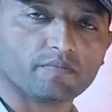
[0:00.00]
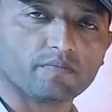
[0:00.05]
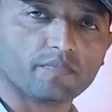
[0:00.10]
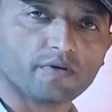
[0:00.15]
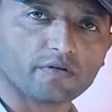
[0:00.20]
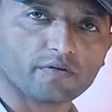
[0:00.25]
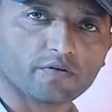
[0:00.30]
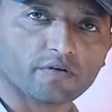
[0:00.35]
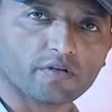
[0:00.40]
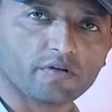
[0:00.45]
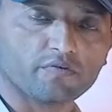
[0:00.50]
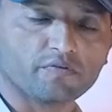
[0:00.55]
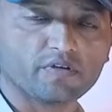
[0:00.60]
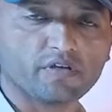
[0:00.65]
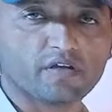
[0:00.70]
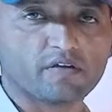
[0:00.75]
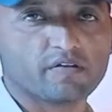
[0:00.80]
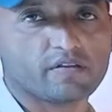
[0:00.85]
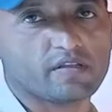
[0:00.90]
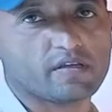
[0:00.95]
But today
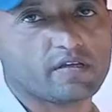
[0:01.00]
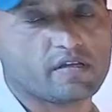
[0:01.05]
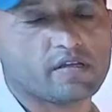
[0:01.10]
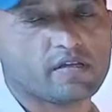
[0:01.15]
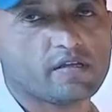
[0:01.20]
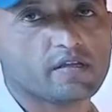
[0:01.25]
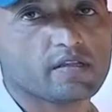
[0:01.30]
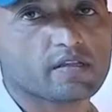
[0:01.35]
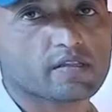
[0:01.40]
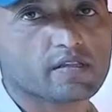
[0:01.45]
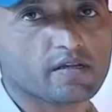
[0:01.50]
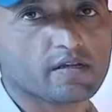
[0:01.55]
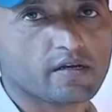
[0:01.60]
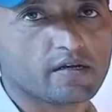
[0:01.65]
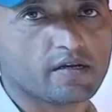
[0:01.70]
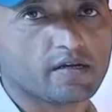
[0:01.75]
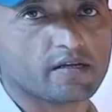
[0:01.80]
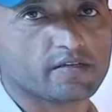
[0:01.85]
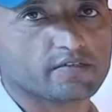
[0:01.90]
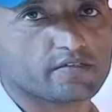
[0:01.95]
we have the
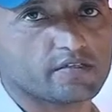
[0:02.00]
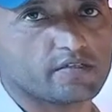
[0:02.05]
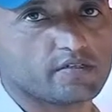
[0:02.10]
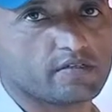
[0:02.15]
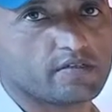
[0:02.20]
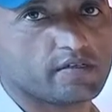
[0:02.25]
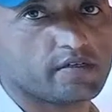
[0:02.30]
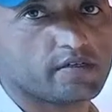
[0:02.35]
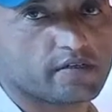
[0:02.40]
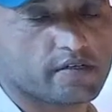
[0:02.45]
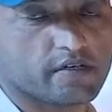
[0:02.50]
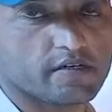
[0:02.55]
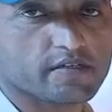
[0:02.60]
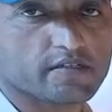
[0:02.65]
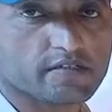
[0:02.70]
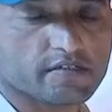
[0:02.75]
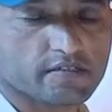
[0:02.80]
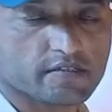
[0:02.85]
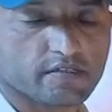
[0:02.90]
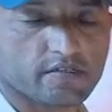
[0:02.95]
third lecture, that
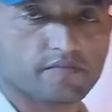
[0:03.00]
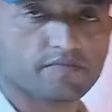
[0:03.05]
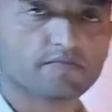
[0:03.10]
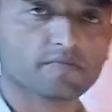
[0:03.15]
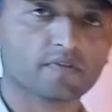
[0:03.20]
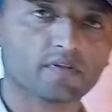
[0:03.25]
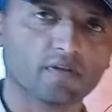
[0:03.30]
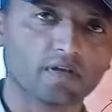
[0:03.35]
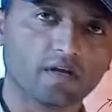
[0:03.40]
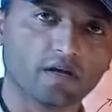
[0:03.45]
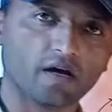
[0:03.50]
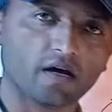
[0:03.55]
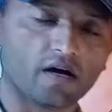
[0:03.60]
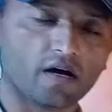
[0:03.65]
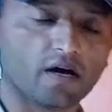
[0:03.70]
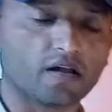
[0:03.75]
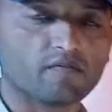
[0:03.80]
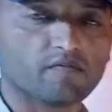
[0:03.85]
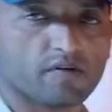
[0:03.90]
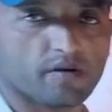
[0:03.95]
is the
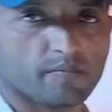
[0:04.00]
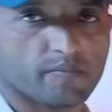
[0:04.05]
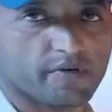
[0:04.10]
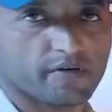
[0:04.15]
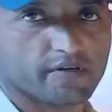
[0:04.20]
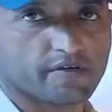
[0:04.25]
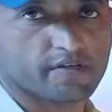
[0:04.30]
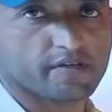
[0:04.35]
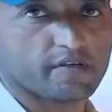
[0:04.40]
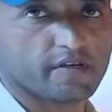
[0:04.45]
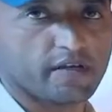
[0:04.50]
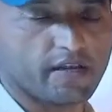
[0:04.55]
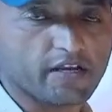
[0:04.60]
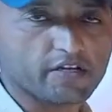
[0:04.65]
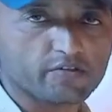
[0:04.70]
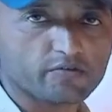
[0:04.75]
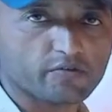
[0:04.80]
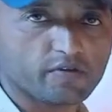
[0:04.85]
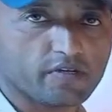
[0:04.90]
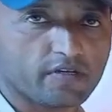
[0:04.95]
alphabet.
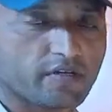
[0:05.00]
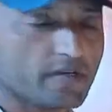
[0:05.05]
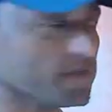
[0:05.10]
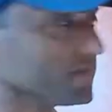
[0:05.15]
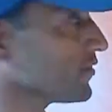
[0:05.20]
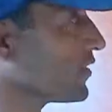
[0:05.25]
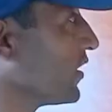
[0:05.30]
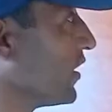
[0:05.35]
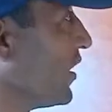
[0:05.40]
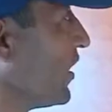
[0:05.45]
Actually,